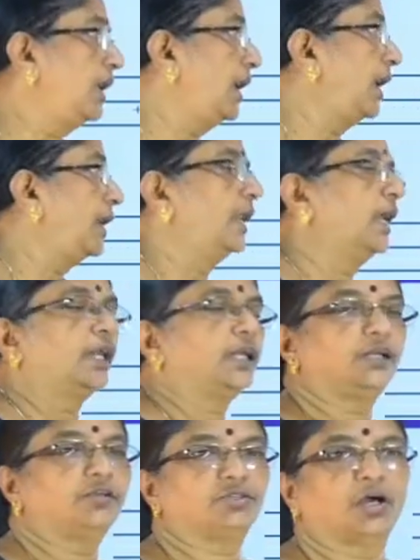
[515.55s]
and
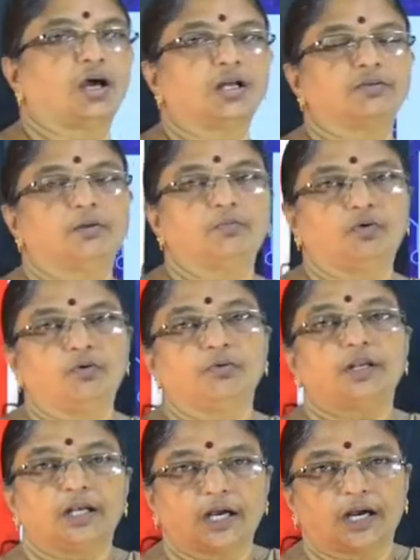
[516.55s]
negative charge will
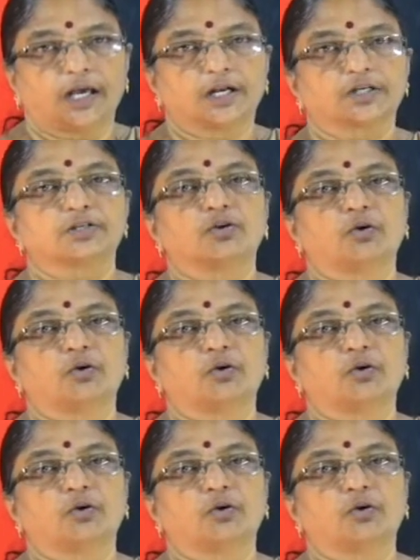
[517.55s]
move in a direction